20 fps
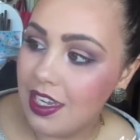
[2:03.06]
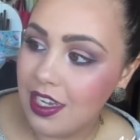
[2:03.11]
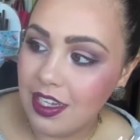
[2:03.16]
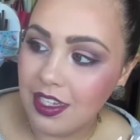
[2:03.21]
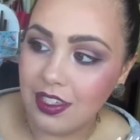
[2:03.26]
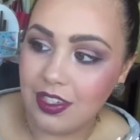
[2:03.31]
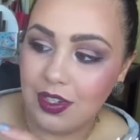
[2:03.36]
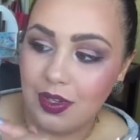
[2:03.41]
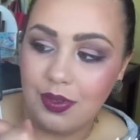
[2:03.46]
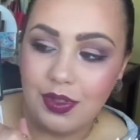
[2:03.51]

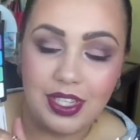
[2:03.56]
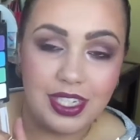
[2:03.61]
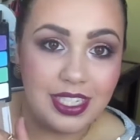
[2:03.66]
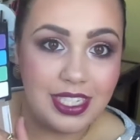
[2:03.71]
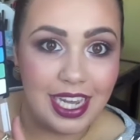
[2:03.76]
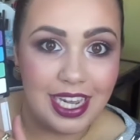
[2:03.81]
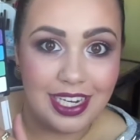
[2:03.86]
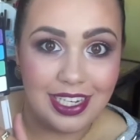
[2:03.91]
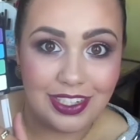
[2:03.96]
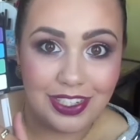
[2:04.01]
So this
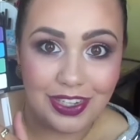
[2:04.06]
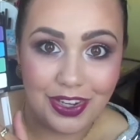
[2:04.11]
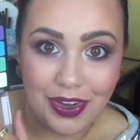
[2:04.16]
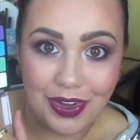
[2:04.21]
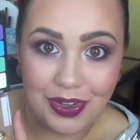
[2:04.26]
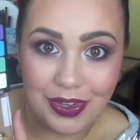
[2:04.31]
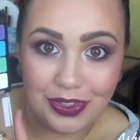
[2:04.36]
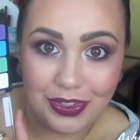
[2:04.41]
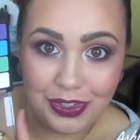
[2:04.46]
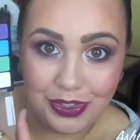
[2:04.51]
side is
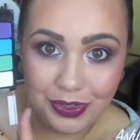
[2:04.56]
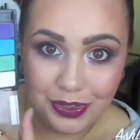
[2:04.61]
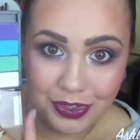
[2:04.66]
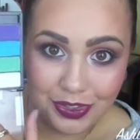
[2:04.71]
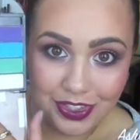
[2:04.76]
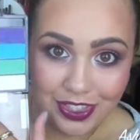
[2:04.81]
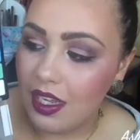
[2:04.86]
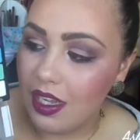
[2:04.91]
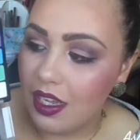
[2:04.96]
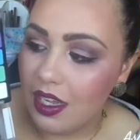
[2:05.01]
all
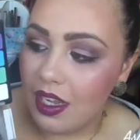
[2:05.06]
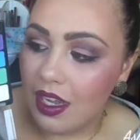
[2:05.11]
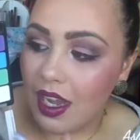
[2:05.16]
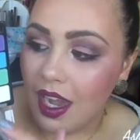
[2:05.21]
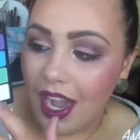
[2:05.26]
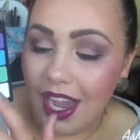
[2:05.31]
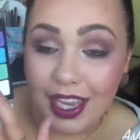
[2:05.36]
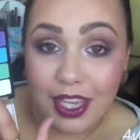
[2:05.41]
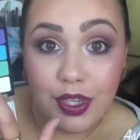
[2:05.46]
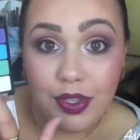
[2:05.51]
neutrals.
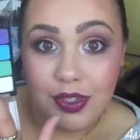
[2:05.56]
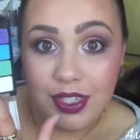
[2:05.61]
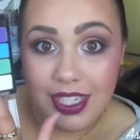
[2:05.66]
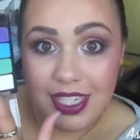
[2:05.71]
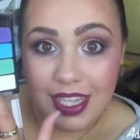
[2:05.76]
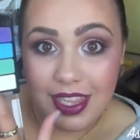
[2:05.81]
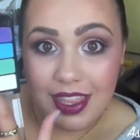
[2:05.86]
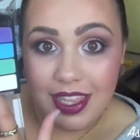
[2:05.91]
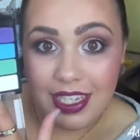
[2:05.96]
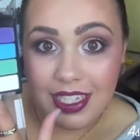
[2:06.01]
I
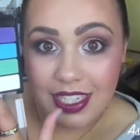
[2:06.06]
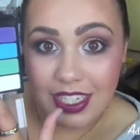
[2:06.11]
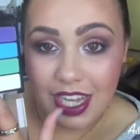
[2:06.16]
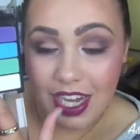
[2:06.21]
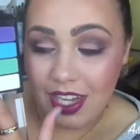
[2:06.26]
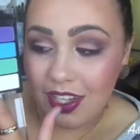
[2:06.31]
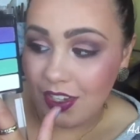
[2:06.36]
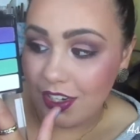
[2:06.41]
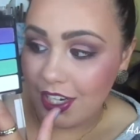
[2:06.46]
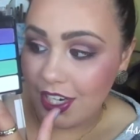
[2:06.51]
used this
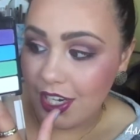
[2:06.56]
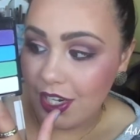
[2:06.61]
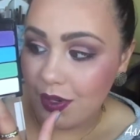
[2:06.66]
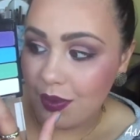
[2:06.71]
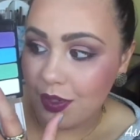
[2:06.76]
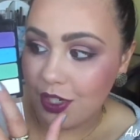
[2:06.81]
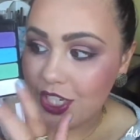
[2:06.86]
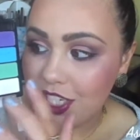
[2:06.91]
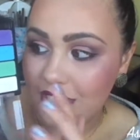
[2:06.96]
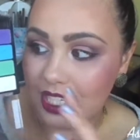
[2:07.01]
color here,
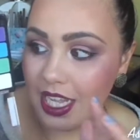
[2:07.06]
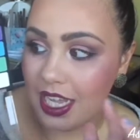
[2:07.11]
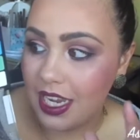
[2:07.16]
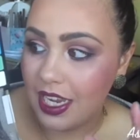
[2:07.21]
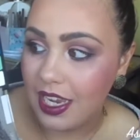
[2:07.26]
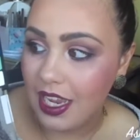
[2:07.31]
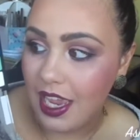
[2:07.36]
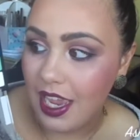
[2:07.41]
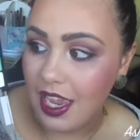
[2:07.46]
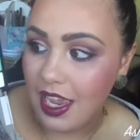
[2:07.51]
which is
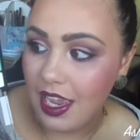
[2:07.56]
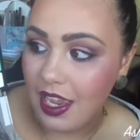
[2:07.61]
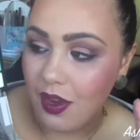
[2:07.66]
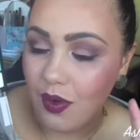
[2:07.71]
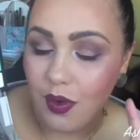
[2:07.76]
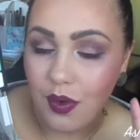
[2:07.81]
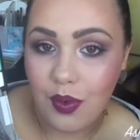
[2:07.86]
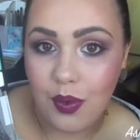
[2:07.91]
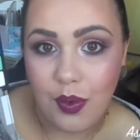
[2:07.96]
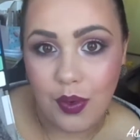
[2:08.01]
like a
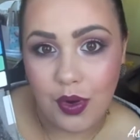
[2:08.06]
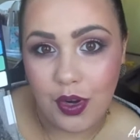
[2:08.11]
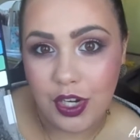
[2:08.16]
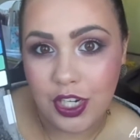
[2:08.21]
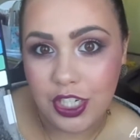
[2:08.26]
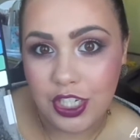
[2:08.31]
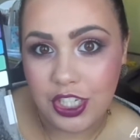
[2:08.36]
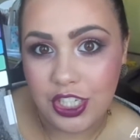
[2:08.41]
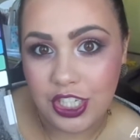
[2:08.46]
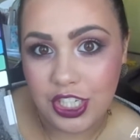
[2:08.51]

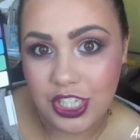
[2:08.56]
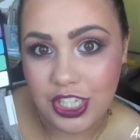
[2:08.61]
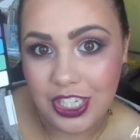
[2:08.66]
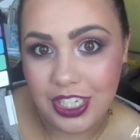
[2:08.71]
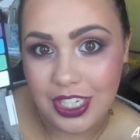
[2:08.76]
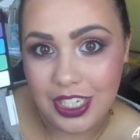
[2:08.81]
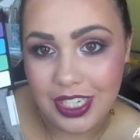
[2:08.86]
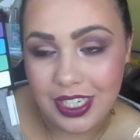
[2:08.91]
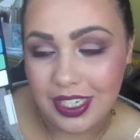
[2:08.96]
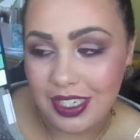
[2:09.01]

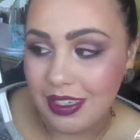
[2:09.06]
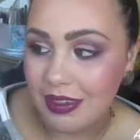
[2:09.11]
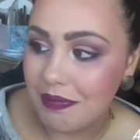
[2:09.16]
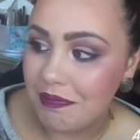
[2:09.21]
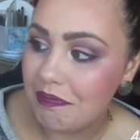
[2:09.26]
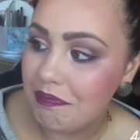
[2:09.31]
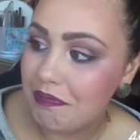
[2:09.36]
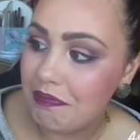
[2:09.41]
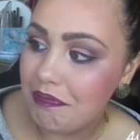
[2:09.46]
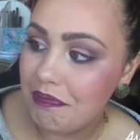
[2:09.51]
orangey
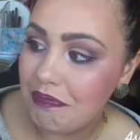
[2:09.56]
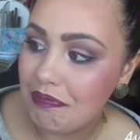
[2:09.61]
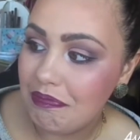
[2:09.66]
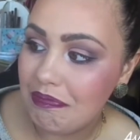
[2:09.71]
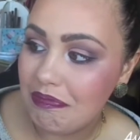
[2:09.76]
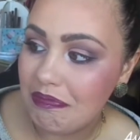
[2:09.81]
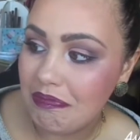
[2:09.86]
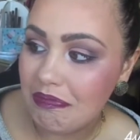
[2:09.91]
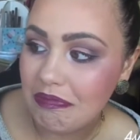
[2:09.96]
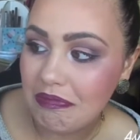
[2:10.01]

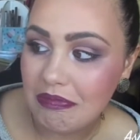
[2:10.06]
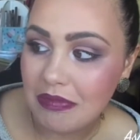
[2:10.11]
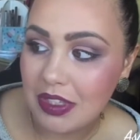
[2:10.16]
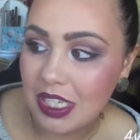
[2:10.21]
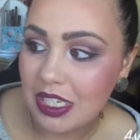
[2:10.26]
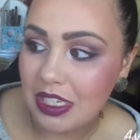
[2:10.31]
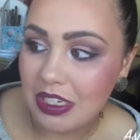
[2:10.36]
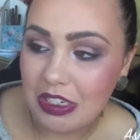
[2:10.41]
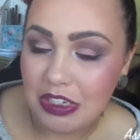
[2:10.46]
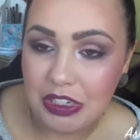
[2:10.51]

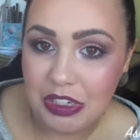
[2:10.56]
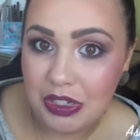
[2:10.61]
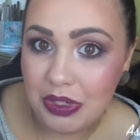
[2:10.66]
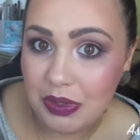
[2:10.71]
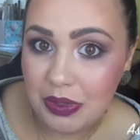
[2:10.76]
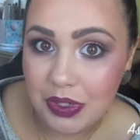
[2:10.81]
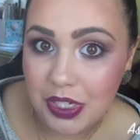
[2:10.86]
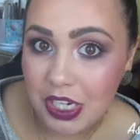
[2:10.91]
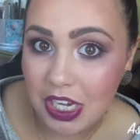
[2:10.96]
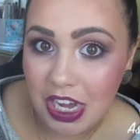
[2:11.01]

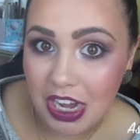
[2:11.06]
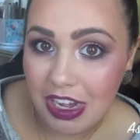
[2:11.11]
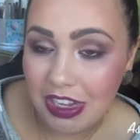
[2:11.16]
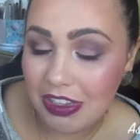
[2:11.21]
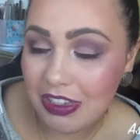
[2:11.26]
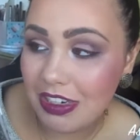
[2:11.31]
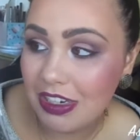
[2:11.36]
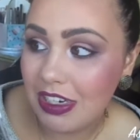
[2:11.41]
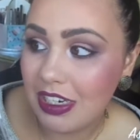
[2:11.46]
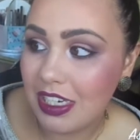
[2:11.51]
nude
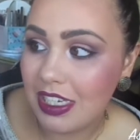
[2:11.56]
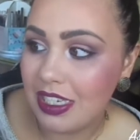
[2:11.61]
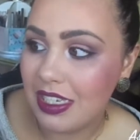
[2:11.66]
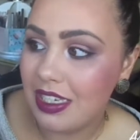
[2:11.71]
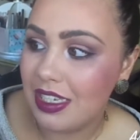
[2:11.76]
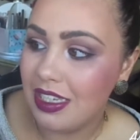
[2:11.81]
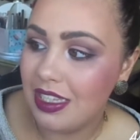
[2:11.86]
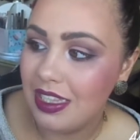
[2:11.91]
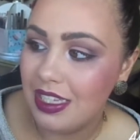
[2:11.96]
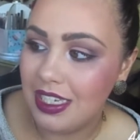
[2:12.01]
color.
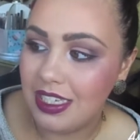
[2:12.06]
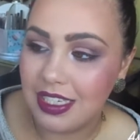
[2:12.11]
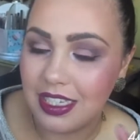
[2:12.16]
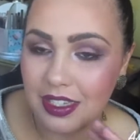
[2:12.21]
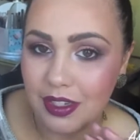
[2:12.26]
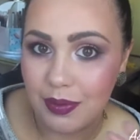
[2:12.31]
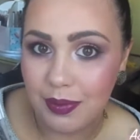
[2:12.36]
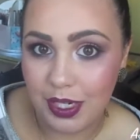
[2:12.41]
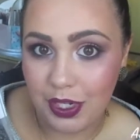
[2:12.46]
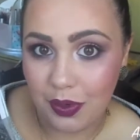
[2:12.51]
It leans a
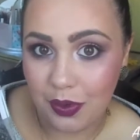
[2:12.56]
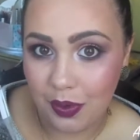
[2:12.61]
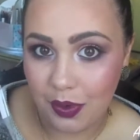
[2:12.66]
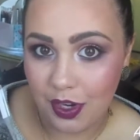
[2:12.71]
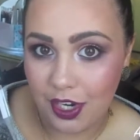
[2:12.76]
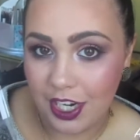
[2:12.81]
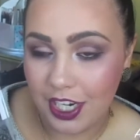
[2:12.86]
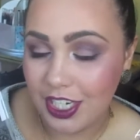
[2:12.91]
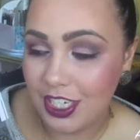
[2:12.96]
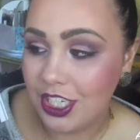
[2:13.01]
little bit
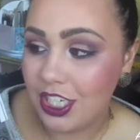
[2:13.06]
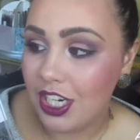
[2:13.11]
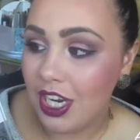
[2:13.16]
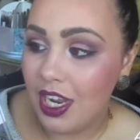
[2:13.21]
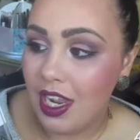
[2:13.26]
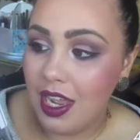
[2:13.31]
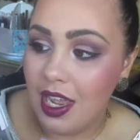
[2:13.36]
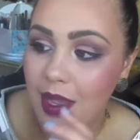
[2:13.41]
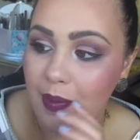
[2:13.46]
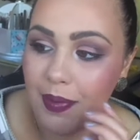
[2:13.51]
orange
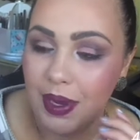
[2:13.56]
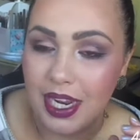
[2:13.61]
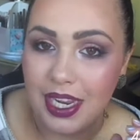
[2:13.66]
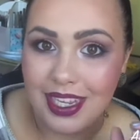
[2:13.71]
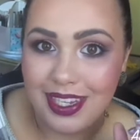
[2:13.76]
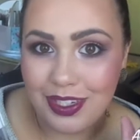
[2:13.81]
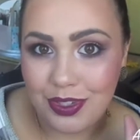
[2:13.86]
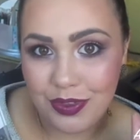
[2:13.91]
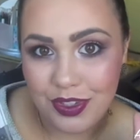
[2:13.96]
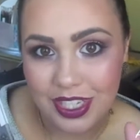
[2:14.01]
but
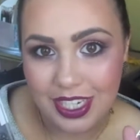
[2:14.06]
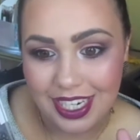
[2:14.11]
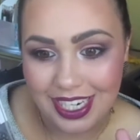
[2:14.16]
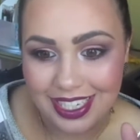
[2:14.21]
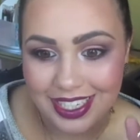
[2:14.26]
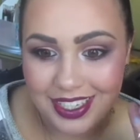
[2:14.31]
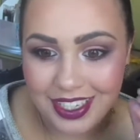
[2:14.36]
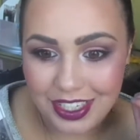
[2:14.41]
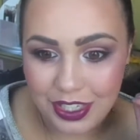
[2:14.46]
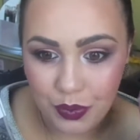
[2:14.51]
it's really
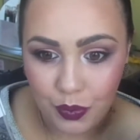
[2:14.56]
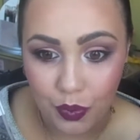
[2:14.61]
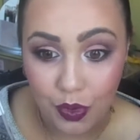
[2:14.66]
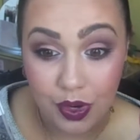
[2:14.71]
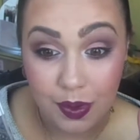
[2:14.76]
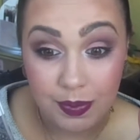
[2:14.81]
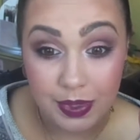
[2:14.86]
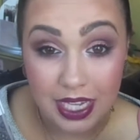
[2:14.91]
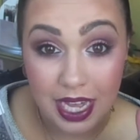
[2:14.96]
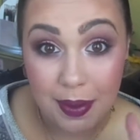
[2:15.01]
nice because it
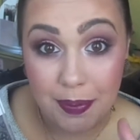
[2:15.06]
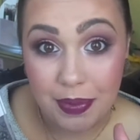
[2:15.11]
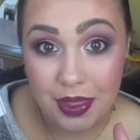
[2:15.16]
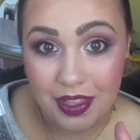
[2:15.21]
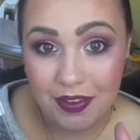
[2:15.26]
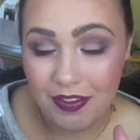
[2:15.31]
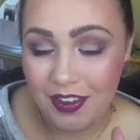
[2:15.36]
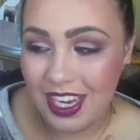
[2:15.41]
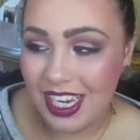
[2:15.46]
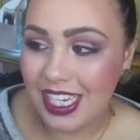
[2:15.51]
warms up the
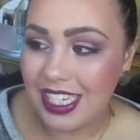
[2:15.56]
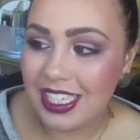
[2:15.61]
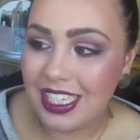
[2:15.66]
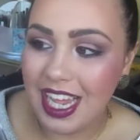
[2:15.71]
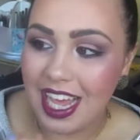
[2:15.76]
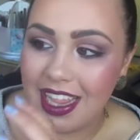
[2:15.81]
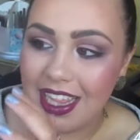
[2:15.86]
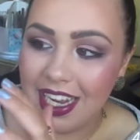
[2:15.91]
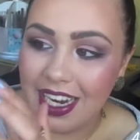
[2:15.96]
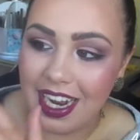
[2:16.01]
face
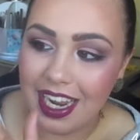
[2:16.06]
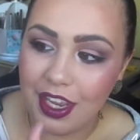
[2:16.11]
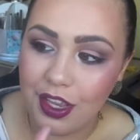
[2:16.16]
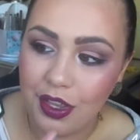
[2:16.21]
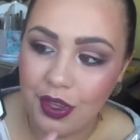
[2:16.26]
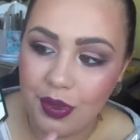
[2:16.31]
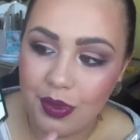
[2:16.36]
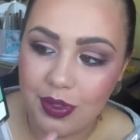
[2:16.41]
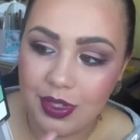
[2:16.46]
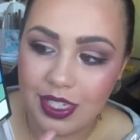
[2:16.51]
and then I
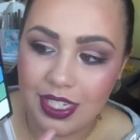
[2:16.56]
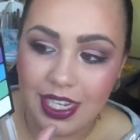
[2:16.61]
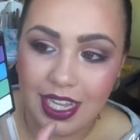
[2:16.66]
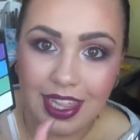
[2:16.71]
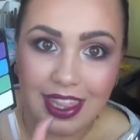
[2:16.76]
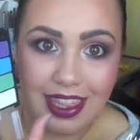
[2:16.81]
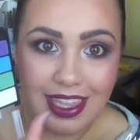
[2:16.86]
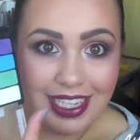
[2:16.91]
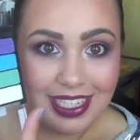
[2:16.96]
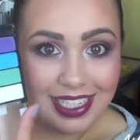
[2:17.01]
used
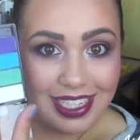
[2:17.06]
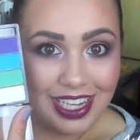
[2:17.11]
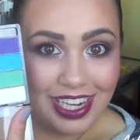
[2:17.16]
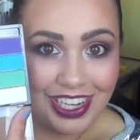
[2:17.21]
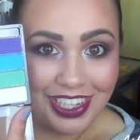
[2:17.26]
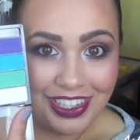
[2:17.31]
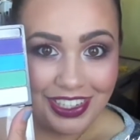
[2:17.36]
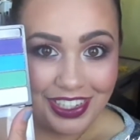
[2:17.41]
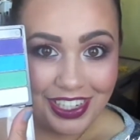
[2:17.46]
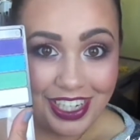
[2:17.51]
this
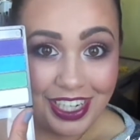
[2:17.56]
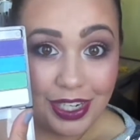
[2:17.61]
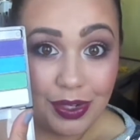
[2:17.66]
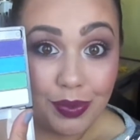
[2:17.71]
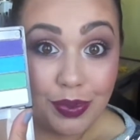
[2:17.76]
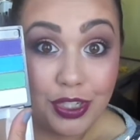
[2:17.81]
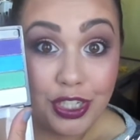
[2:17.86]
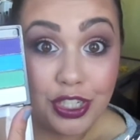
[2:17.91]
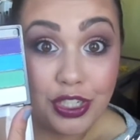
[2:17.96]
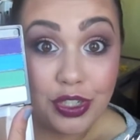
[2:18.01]
color here
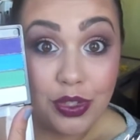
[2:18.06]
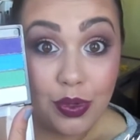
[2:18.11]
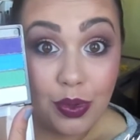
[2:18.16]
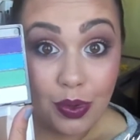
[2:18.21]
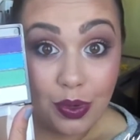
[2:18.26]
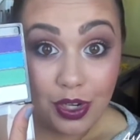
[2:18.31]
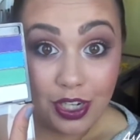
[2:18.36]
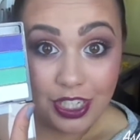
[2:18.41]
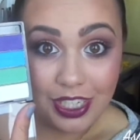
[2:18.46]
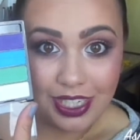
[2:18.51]
which is
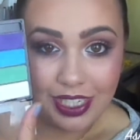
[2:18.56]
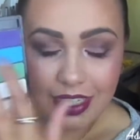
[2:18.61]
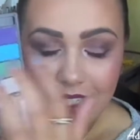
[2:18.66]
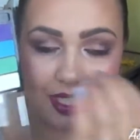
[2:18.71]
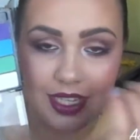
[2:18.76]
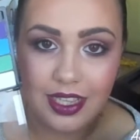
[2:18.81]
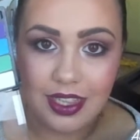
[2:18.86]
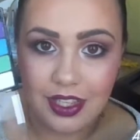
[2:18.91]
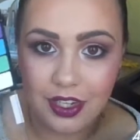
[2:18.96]
gorgeous in the